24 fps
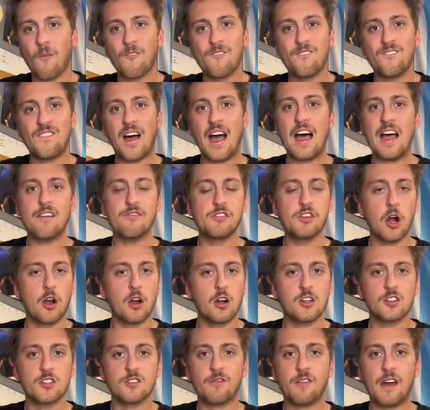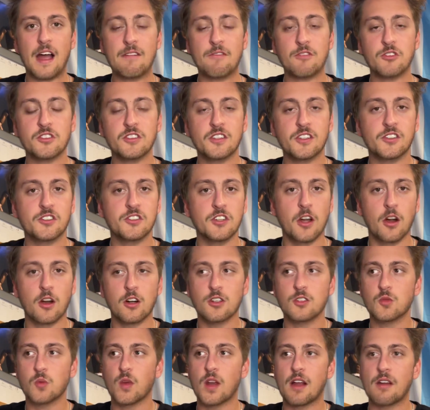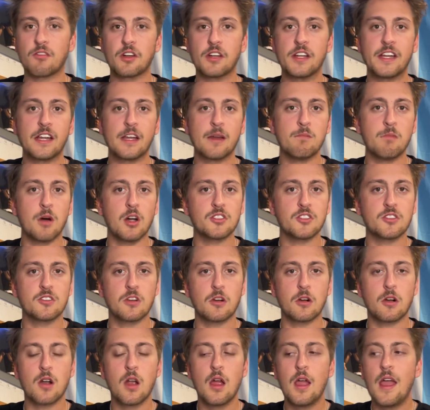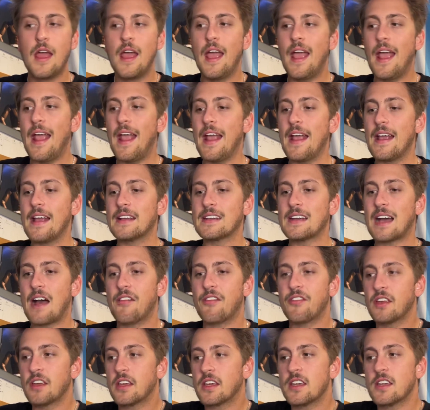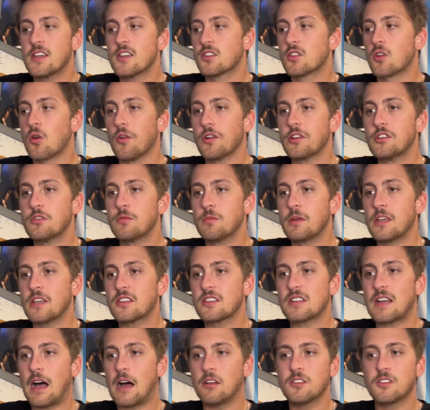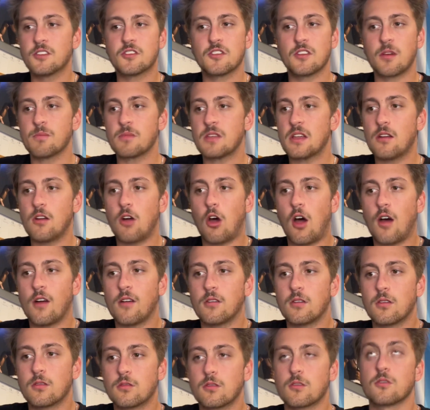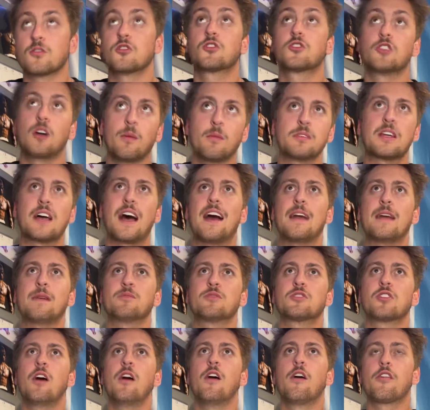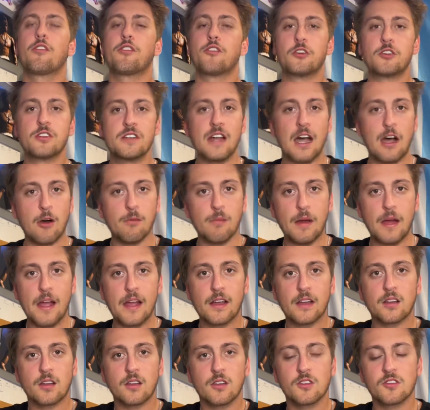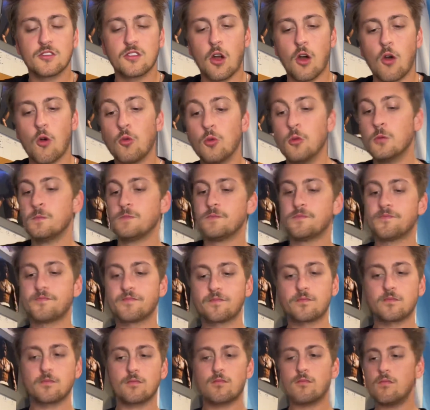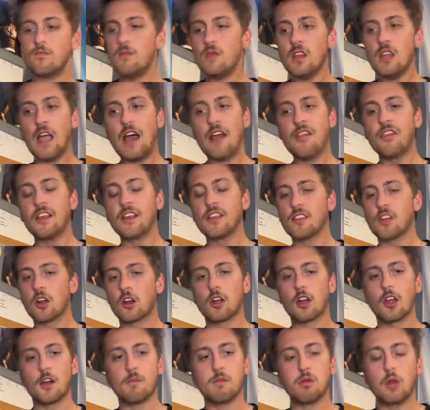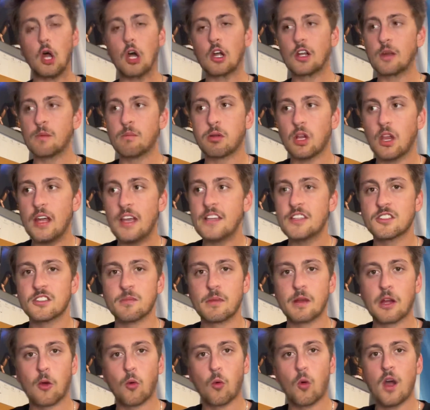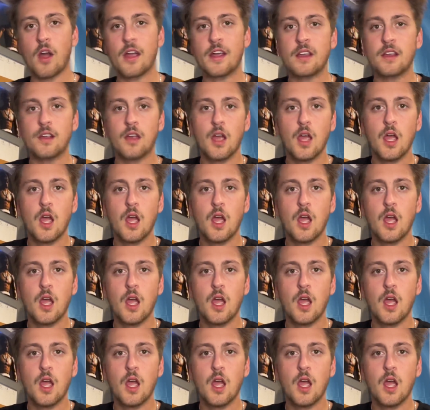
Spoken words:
5 yards, 5 or 6 yards, whatever he can muster. And I think he is going to be a solid sometimes third down back. So I think they're going to plug and play Zamir White